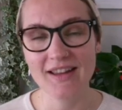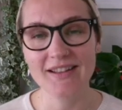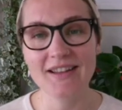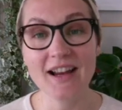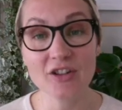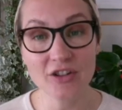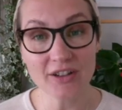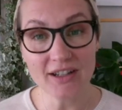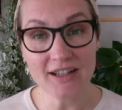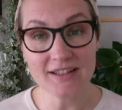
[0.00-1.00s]
The
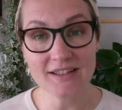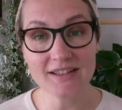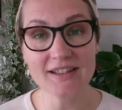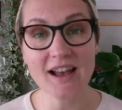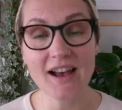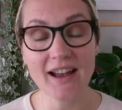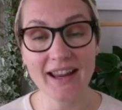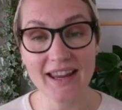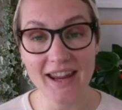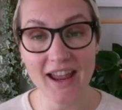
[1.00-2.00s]
Arcturians are
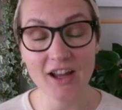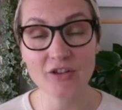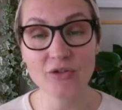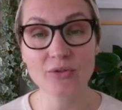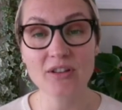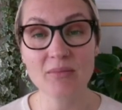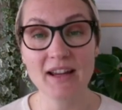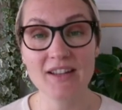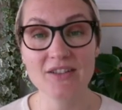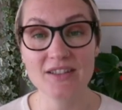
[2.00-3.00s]
here to
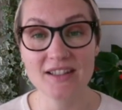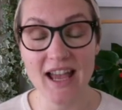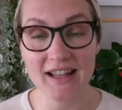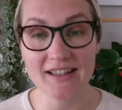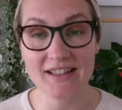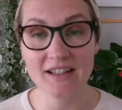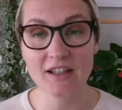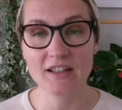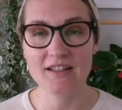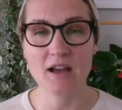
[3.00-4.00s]
remind us that
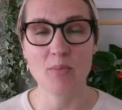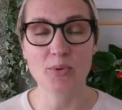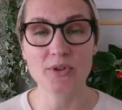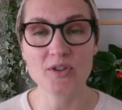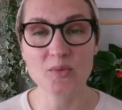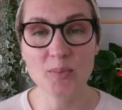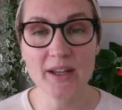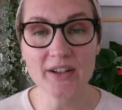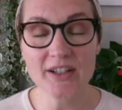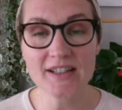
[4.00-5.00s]
they are
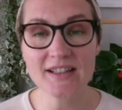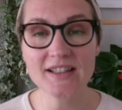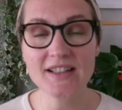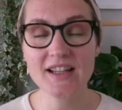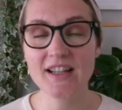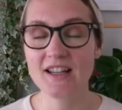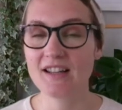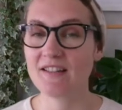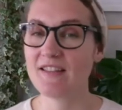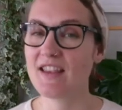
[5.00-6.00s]
prosperous,
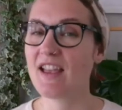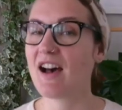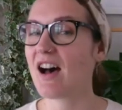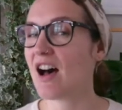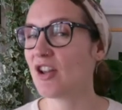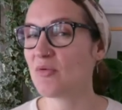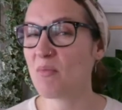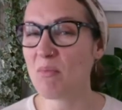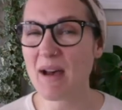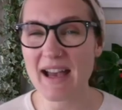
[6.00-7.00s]
they are
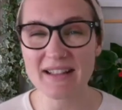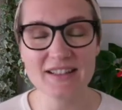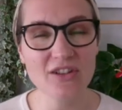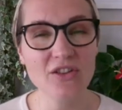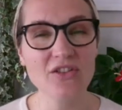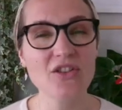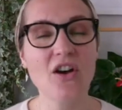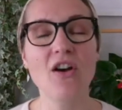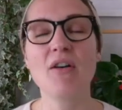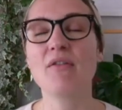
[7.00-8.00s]
the masters
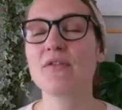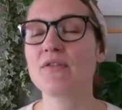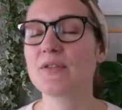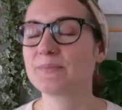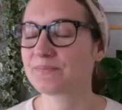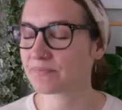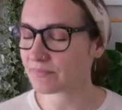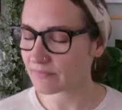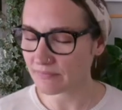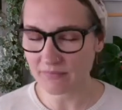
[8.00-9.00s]
of
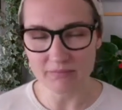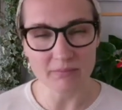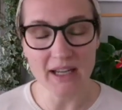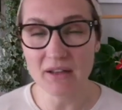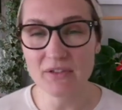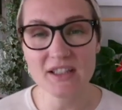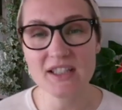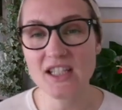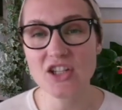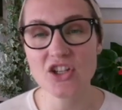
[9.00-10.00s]

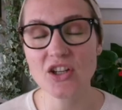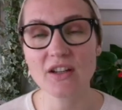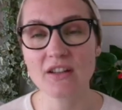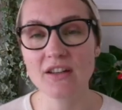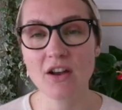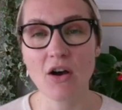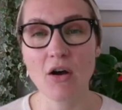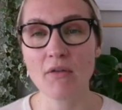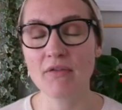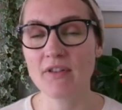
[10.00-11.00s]
manifestation,
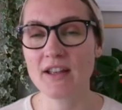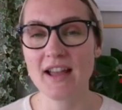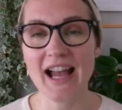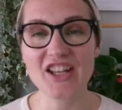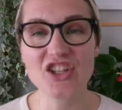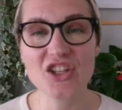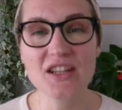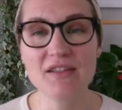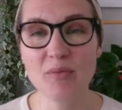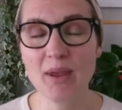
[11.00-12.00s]
of
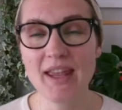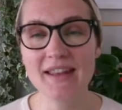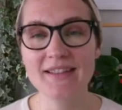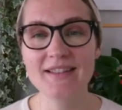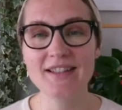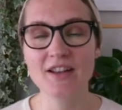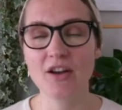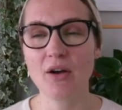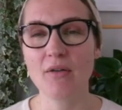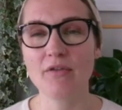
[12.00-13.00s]
achievement,
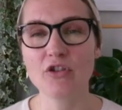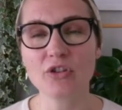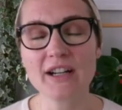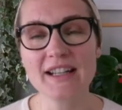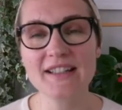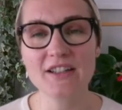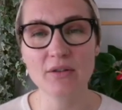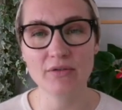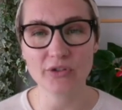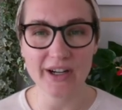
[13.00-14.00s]
of grace, and
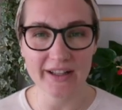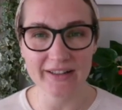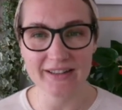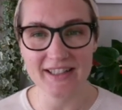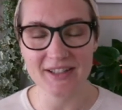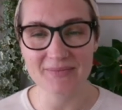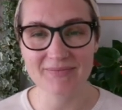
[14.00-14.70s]
of royalty.